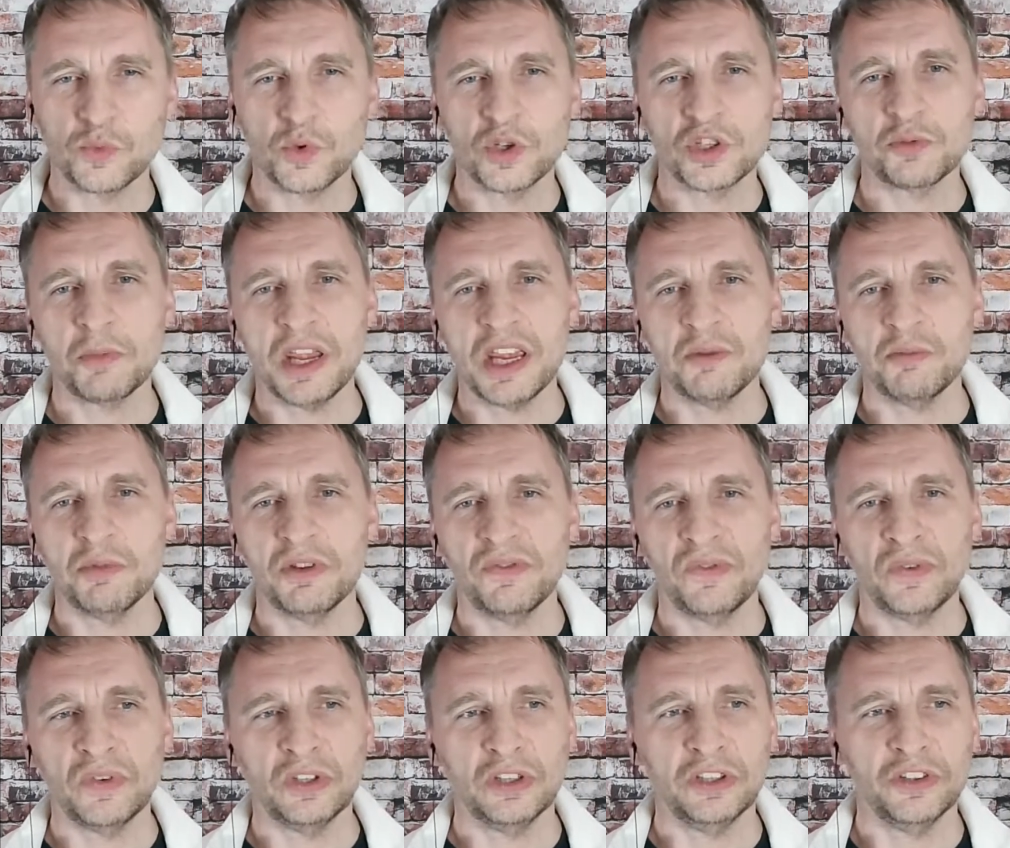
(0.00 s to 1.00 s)
which made me
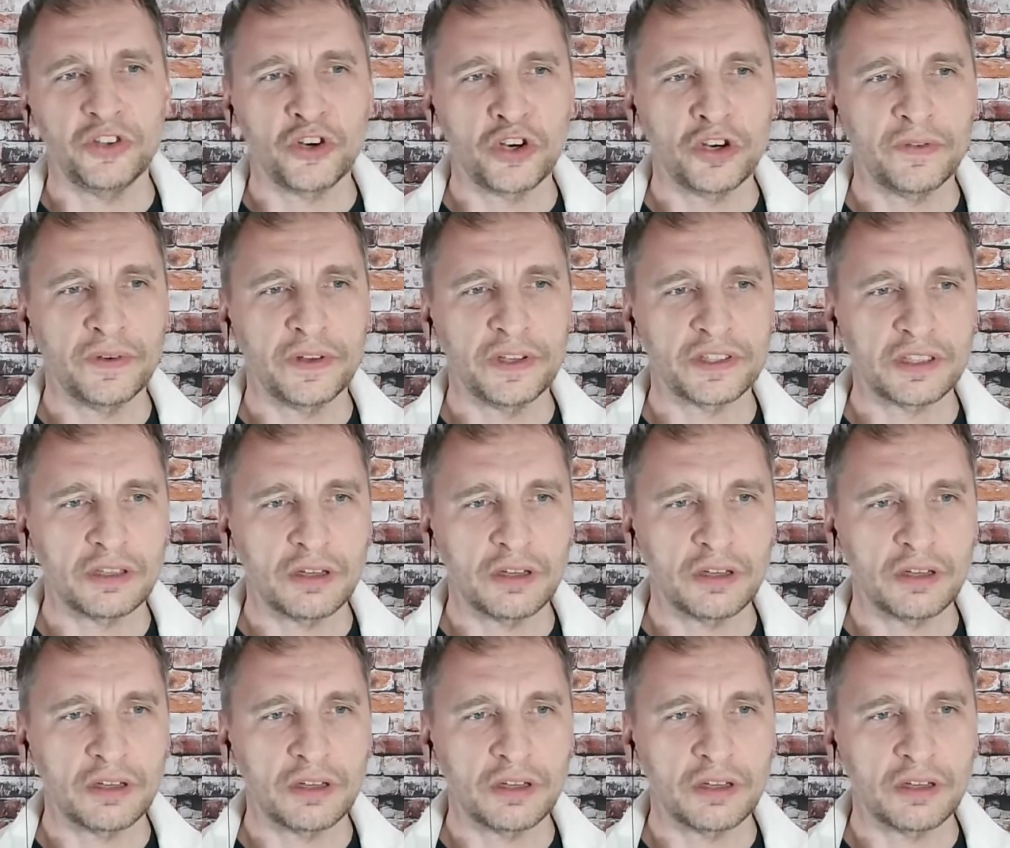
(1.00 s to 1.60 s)
feel nervous and